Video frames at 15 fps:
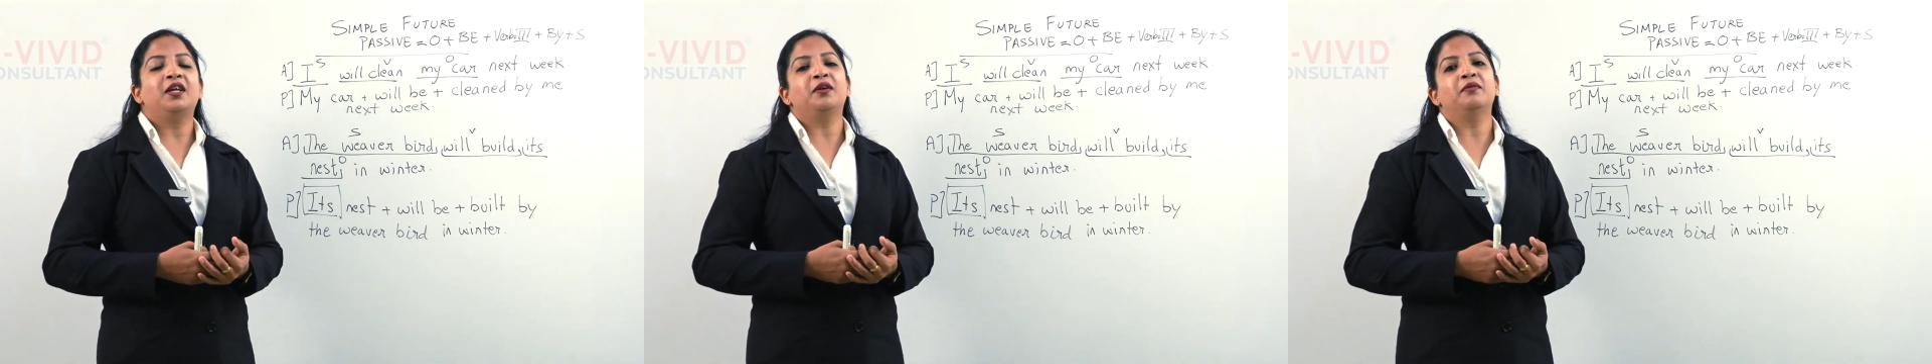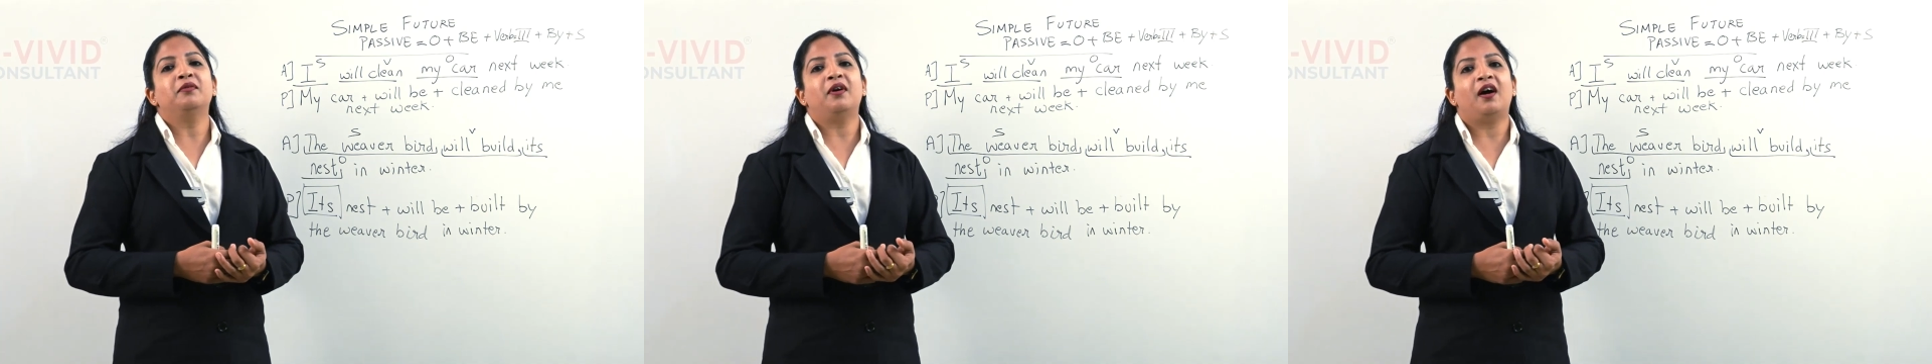
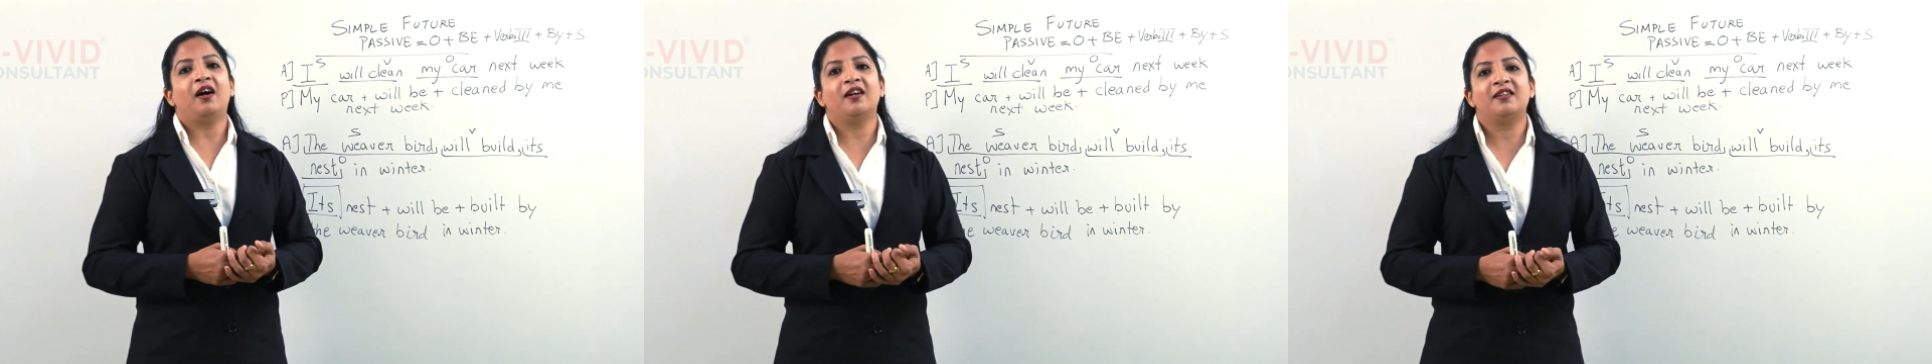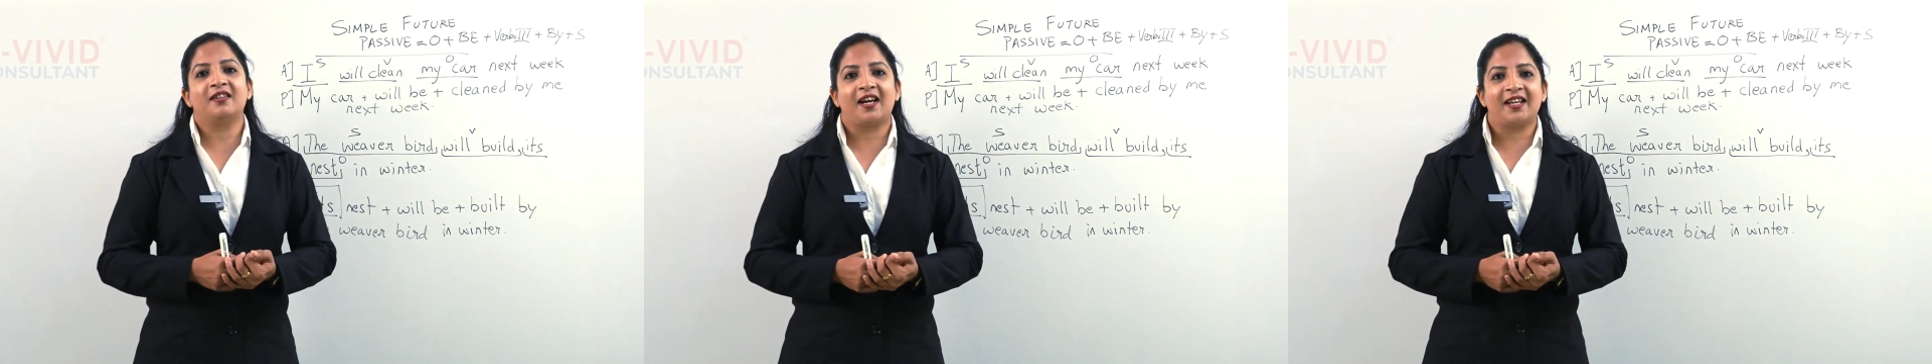you
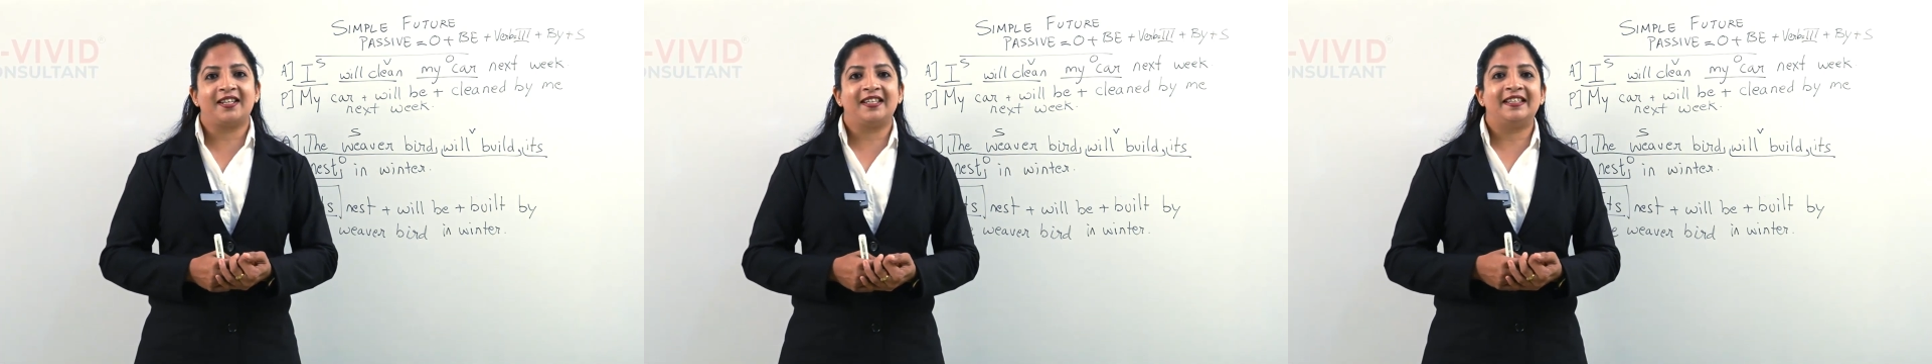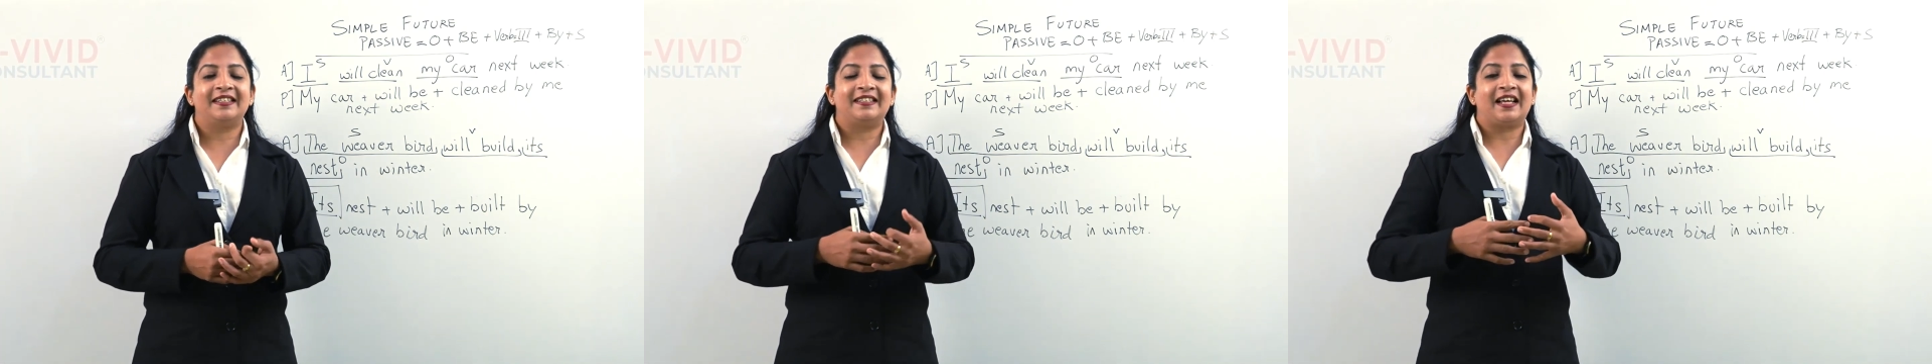are
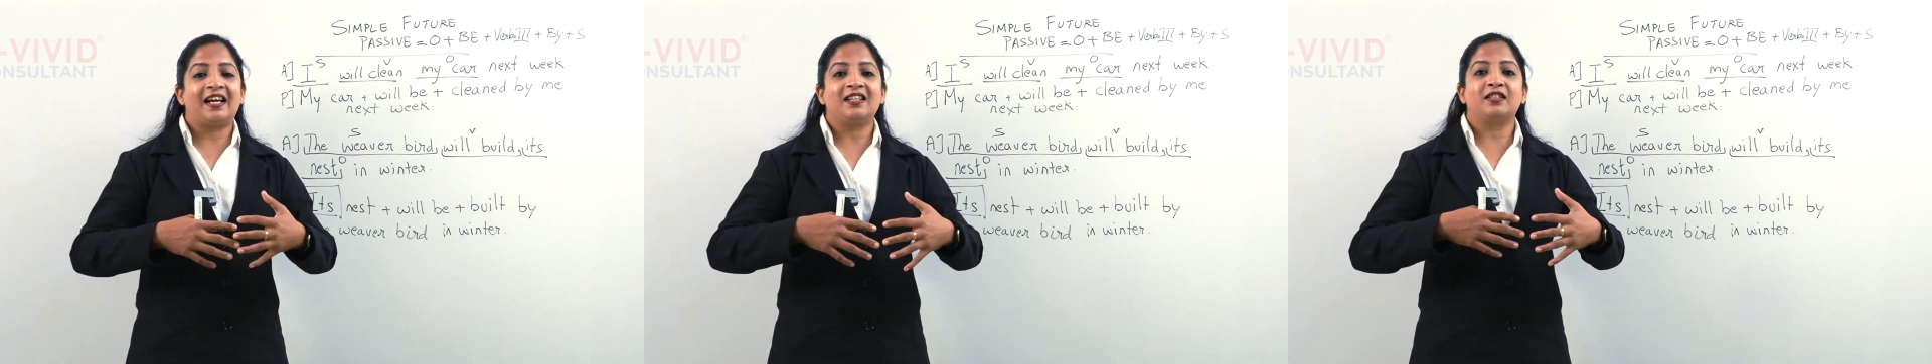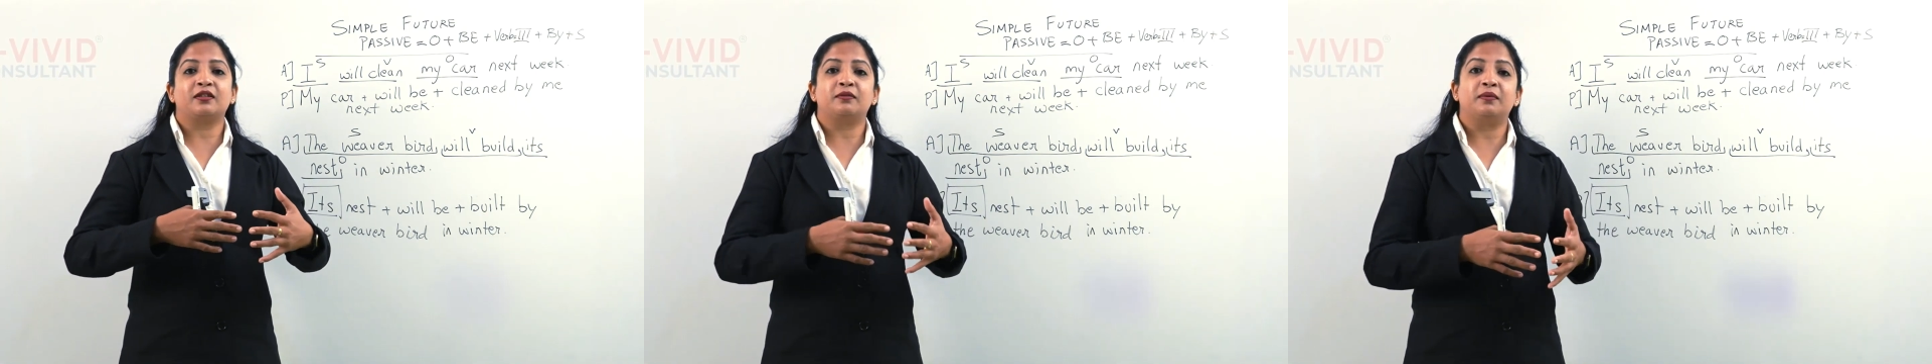writing
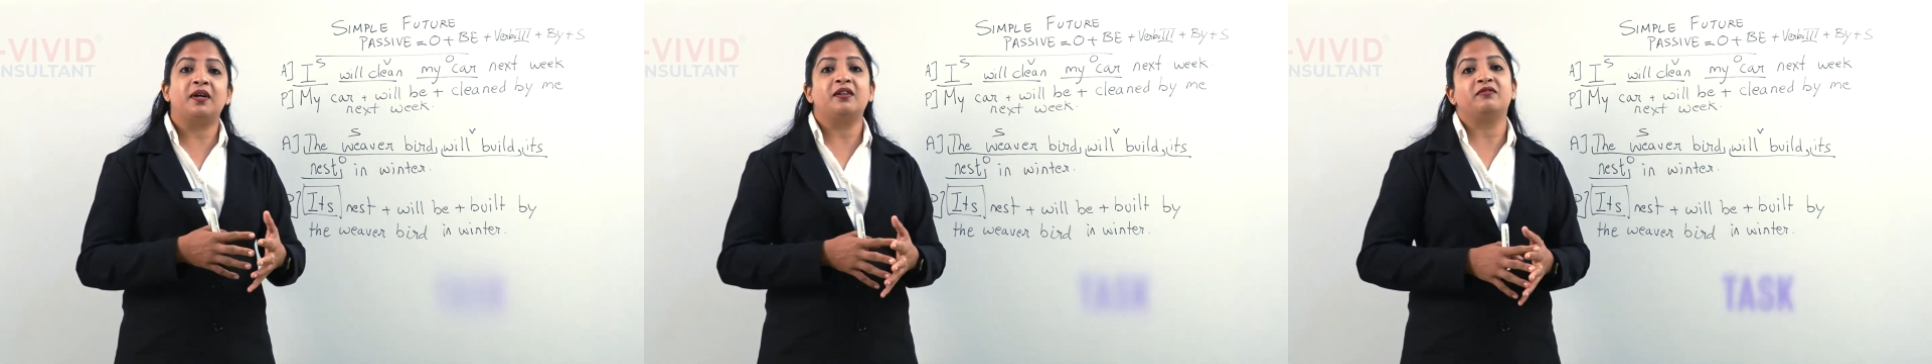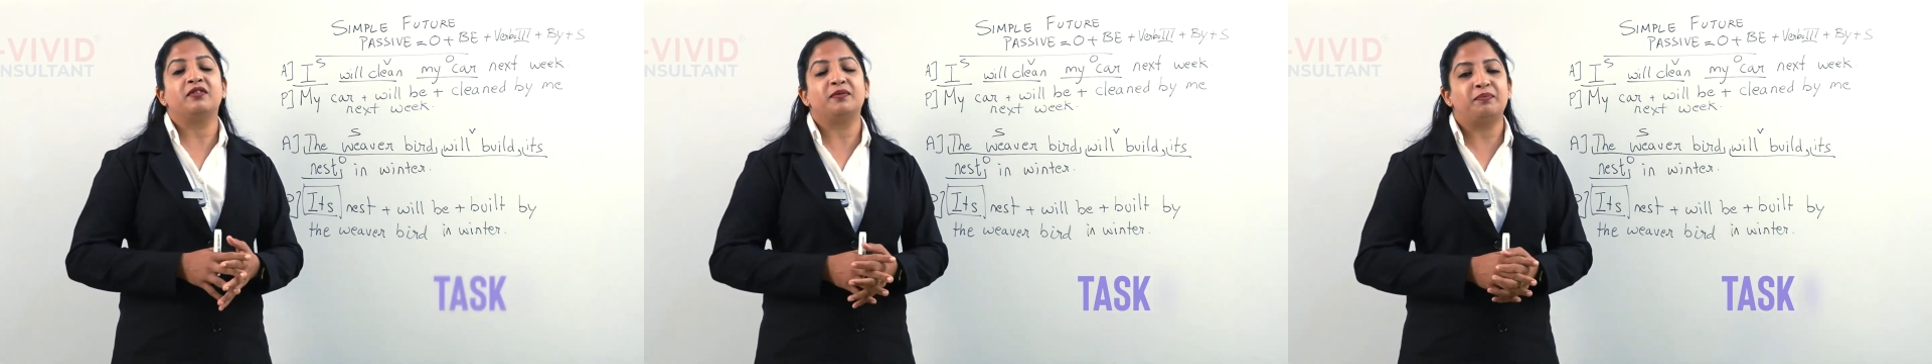task 1,